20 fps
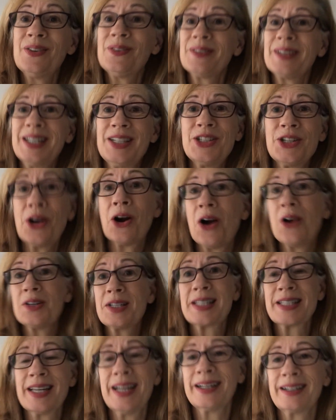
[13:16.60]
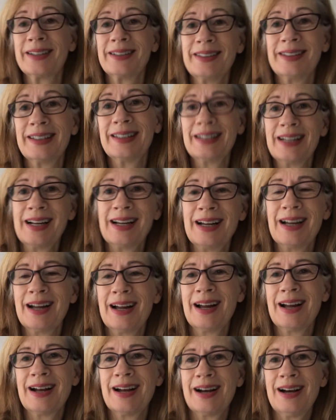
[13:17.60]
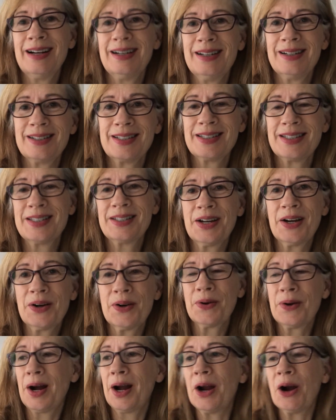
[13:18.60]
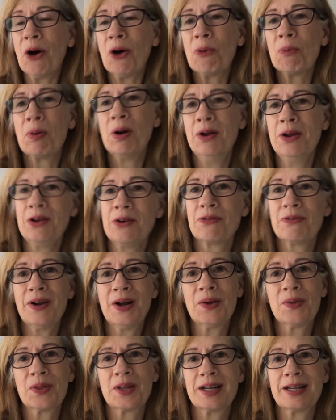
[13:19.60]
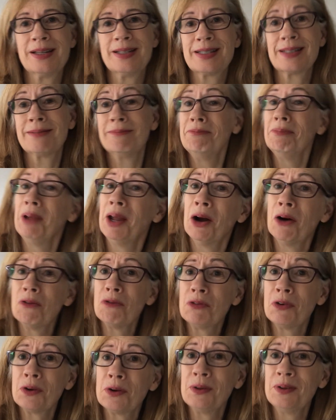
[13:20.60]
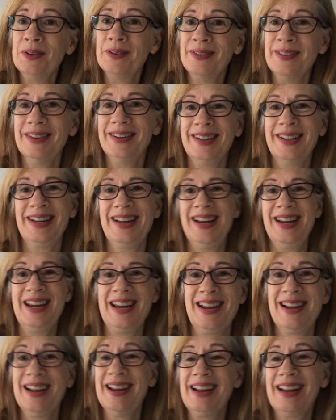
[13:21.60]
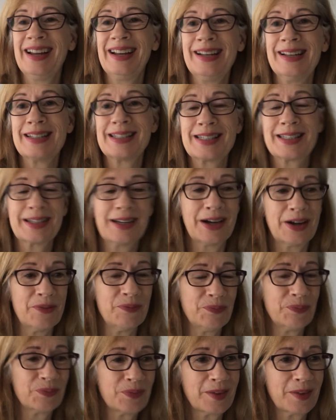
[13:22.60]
let your heart sing. So I hope you found this helpful. It's, this